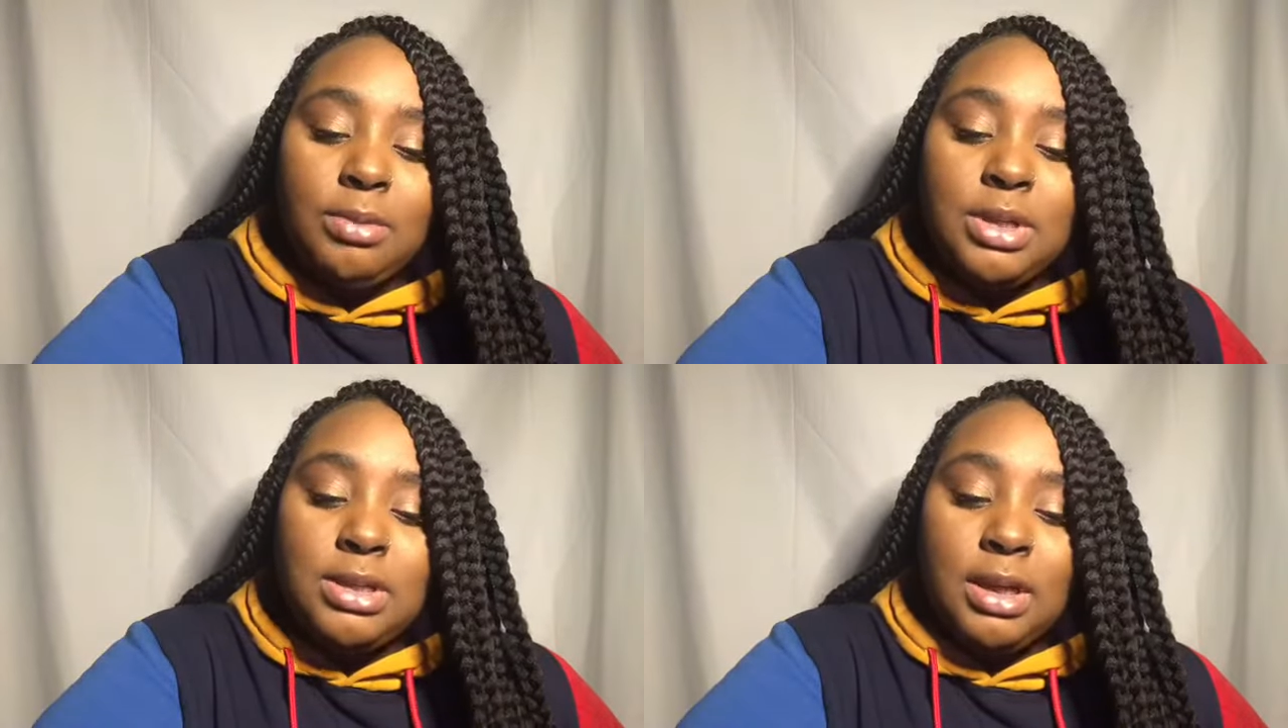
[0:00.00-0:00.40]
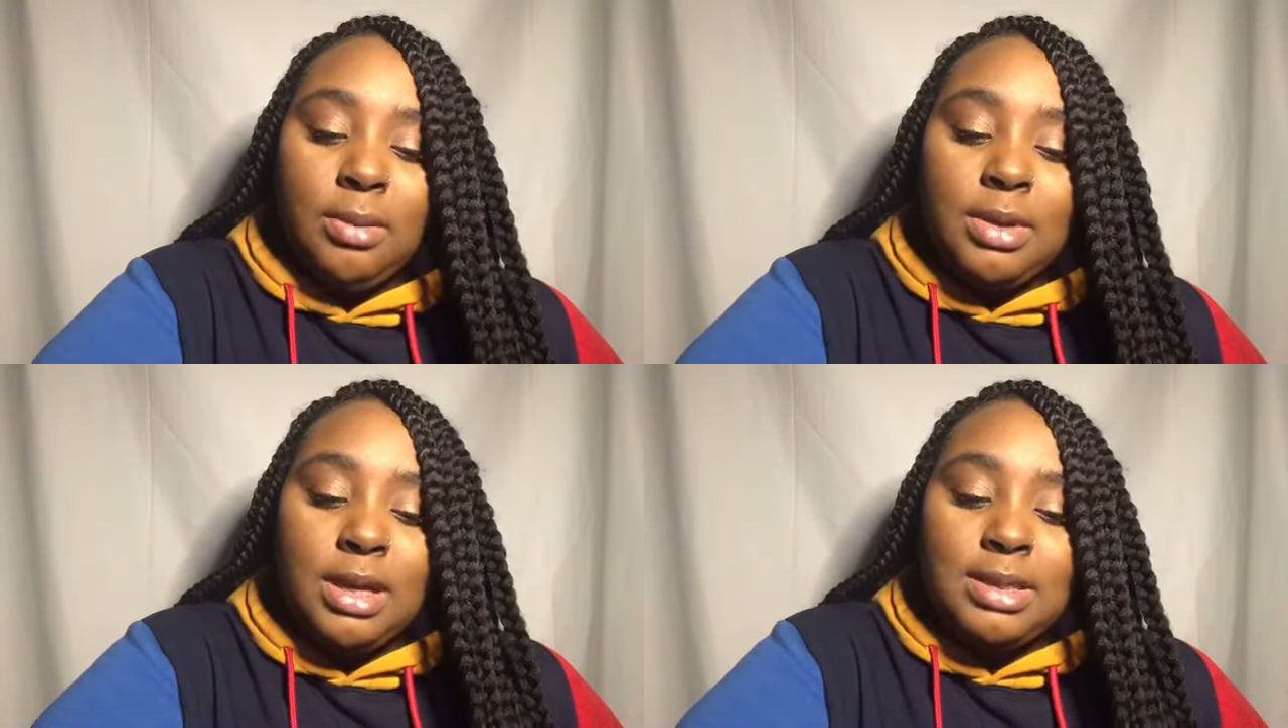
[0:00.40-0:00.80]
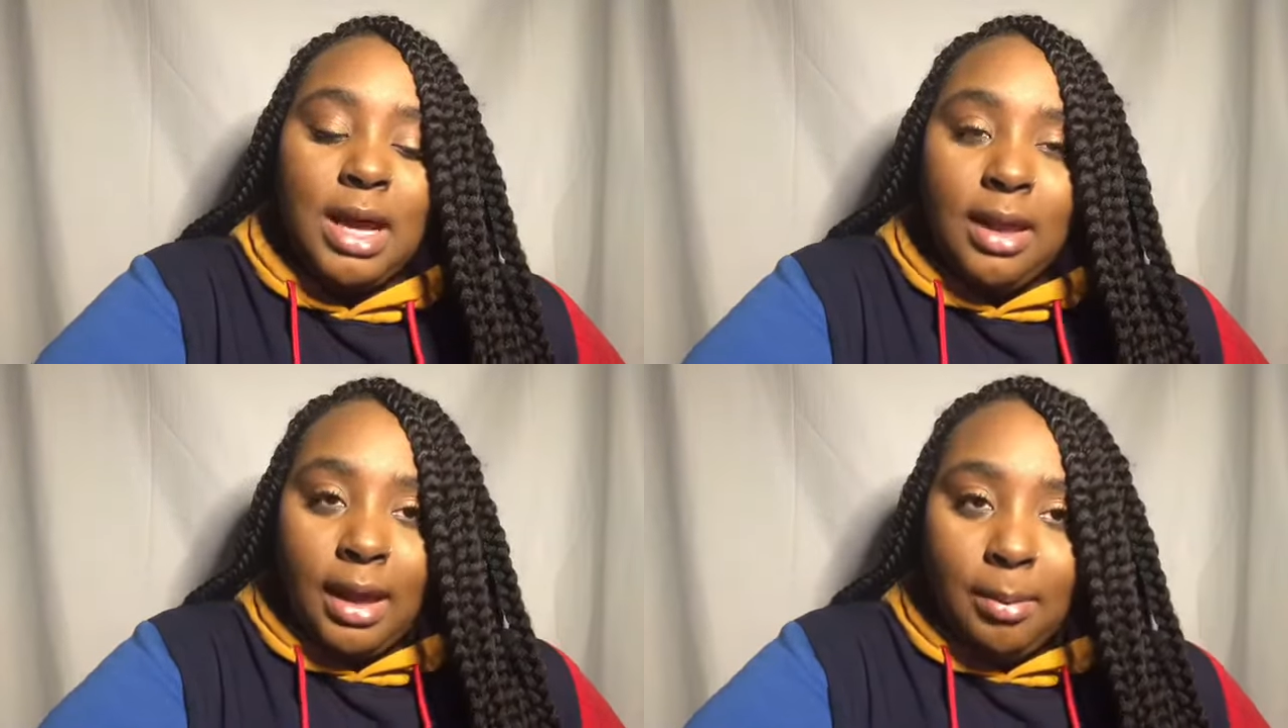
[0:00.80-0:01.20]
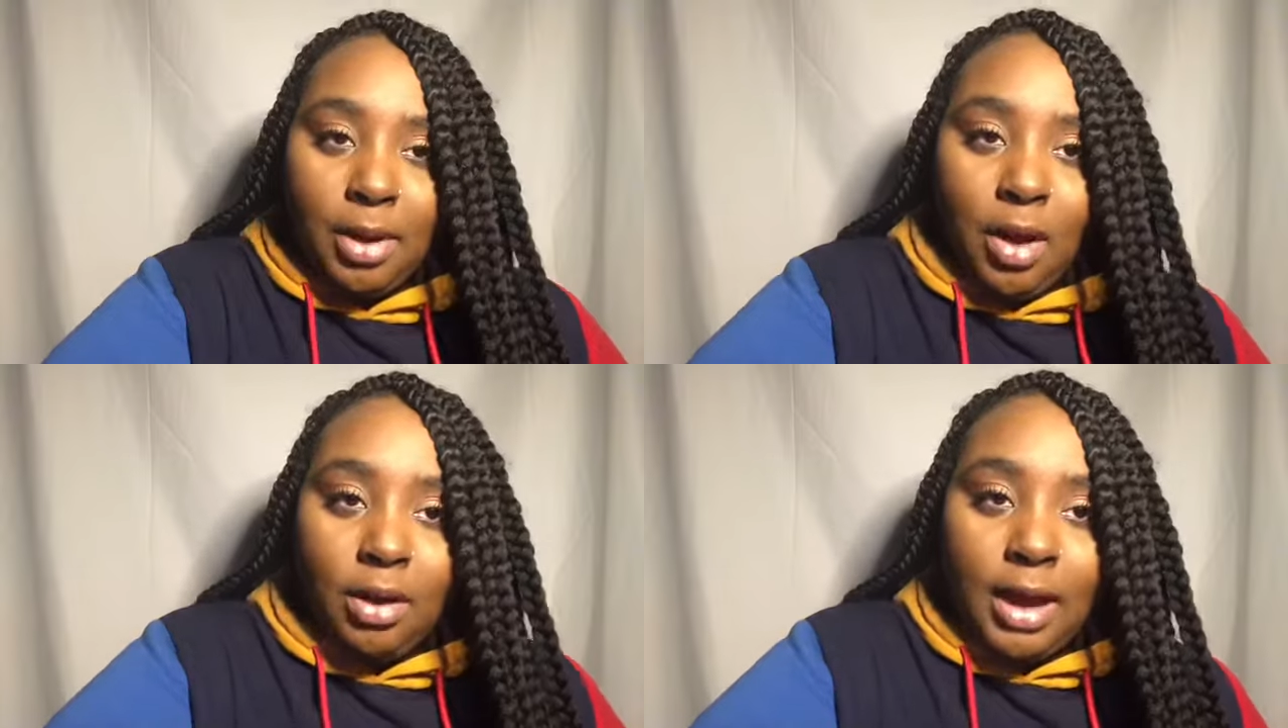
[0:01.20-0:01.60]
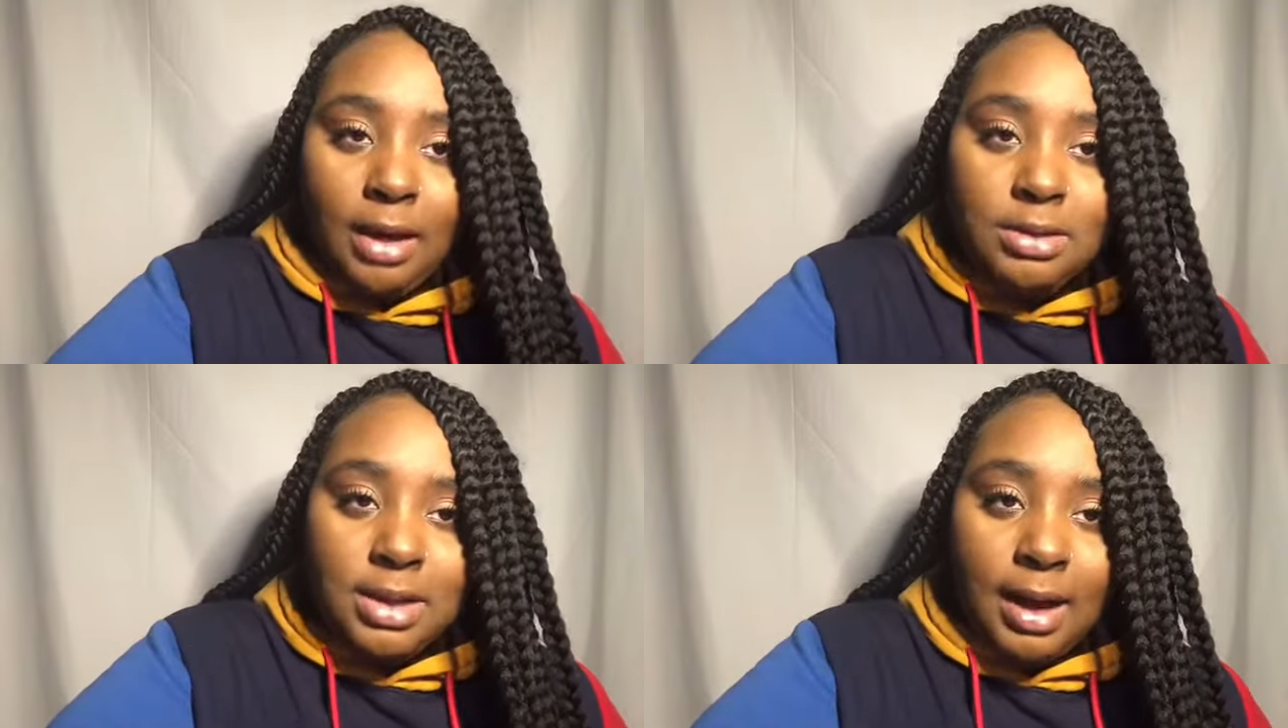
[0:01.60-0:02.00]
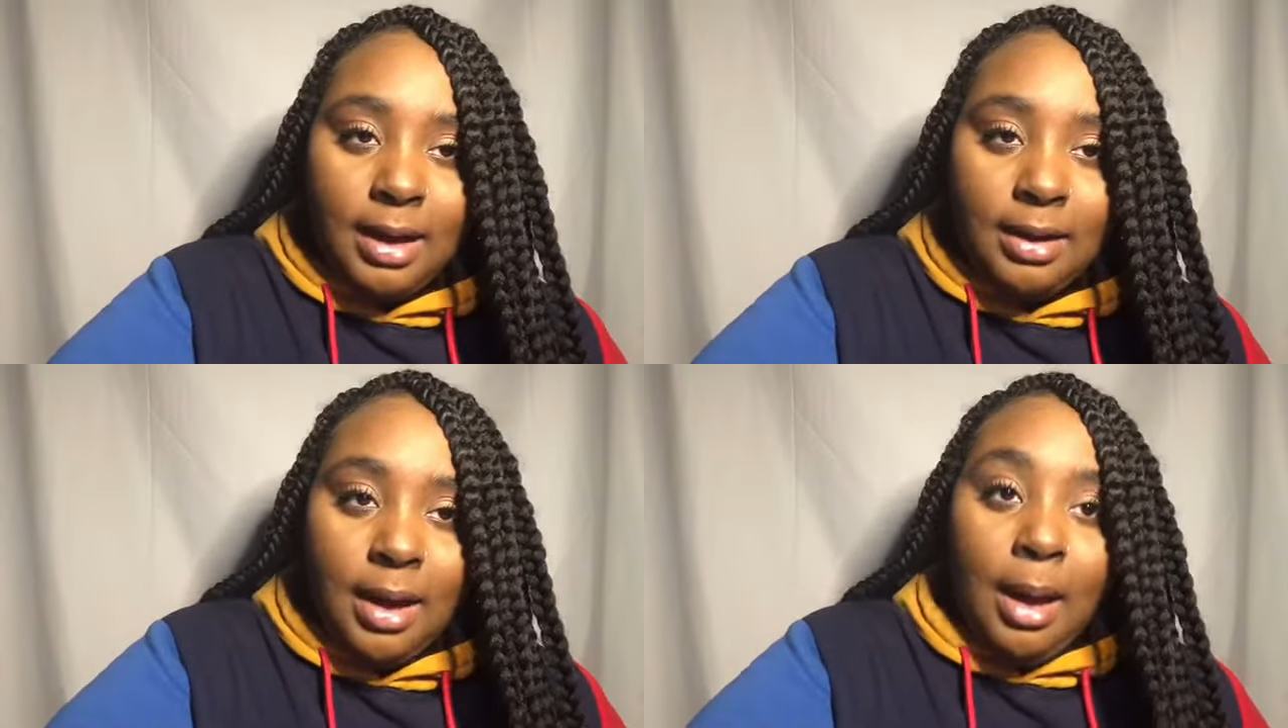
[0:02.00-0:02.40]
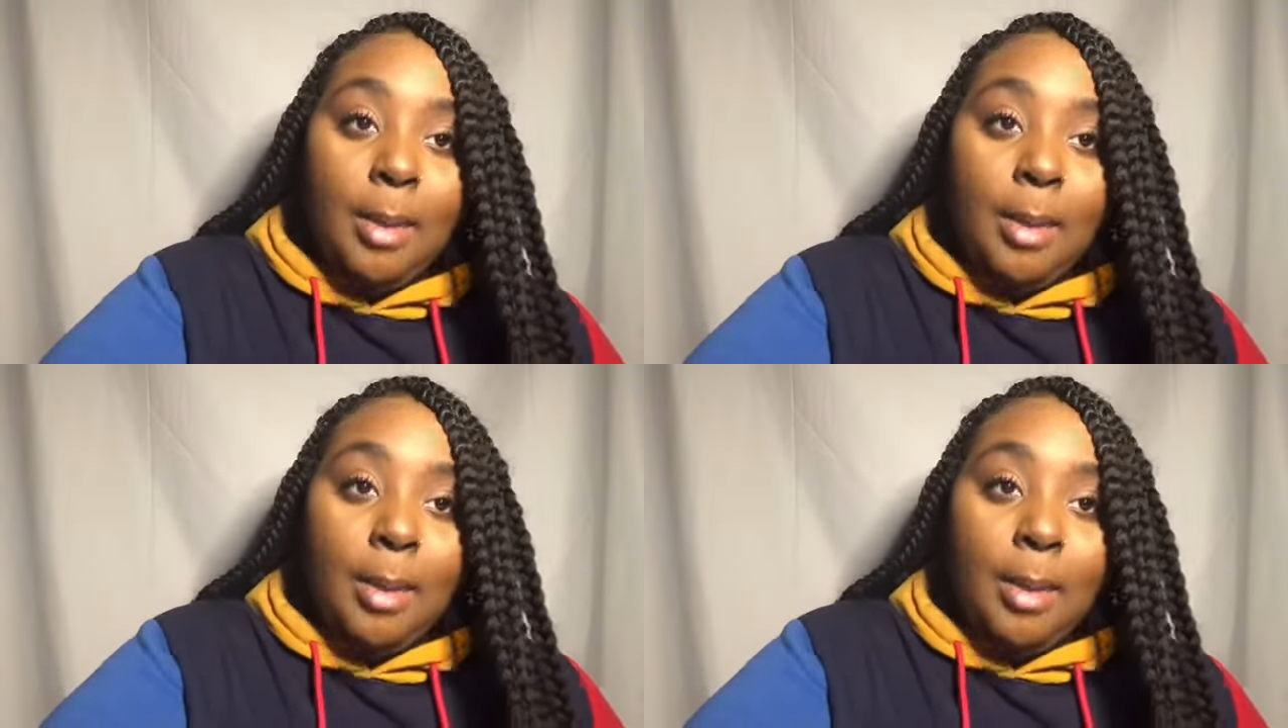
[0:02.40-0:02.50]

it was just it was it sounded like it belonged outside